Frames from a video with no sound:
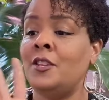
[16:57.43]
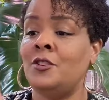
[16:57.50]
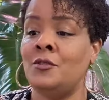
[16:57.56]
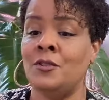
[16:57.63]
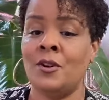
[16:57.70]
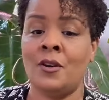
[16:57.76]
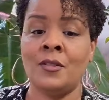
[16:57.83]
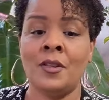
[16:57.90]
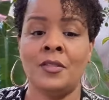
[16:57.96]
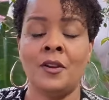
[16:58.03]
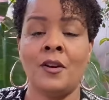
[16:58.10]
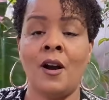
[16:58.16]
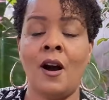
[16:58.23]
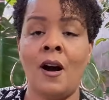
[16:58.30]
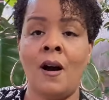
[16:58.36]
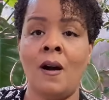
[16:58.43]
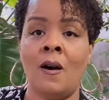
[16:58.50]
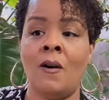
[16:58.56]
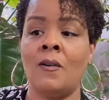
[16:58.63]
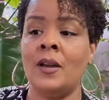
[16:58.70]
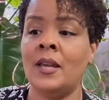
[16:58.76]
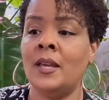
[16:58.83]
You know that they're
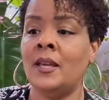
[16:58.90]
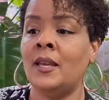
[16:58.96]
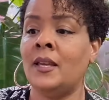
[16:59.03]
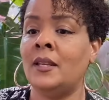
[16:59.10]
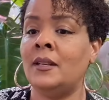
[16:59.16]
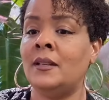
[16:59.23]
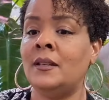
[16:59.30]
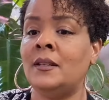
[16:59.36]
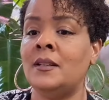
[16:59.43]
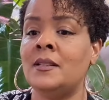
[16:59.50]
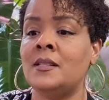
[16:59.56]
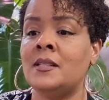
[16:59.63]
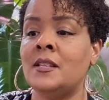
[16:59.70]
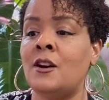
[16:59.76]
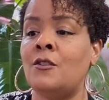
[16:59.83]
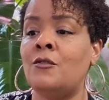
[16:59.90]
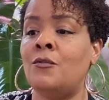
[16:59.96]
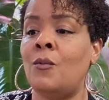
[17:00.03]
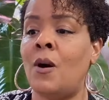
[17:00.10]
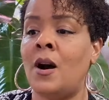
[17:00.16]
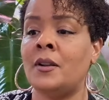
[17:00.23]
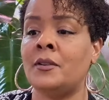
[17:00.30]
all in
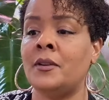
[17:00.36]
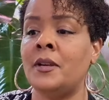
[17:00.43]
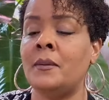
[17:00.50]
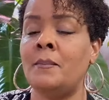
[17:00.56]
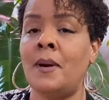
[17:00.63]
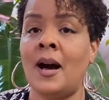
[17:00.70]
self-watering